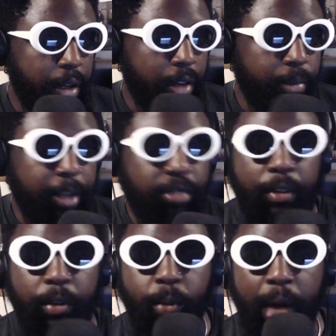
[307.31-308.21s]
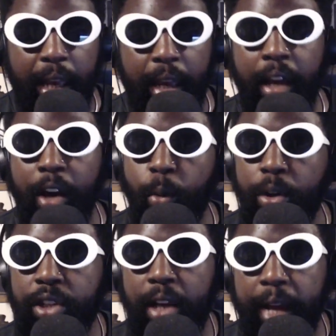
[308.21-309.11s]
I'd much rather wait,
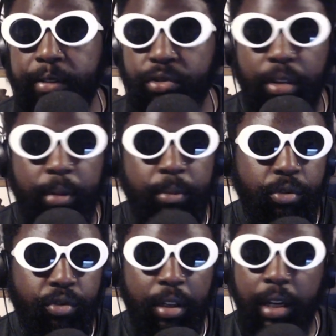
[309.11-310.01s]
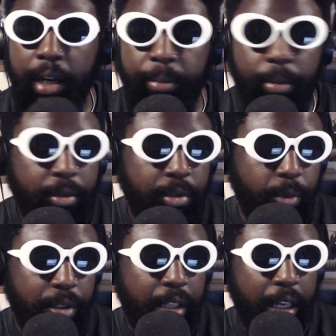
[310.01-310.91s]
watch a live stream, drink a couple of
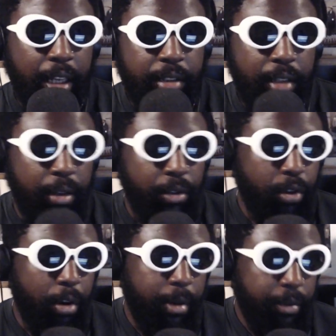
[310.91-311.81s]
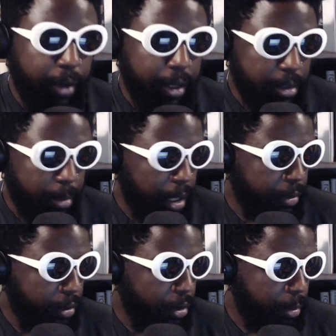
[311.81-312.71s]
whiskeys, and taunt my fingers in my
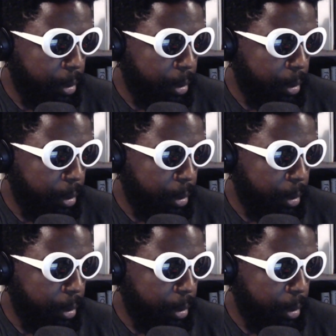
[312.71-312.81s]
living room,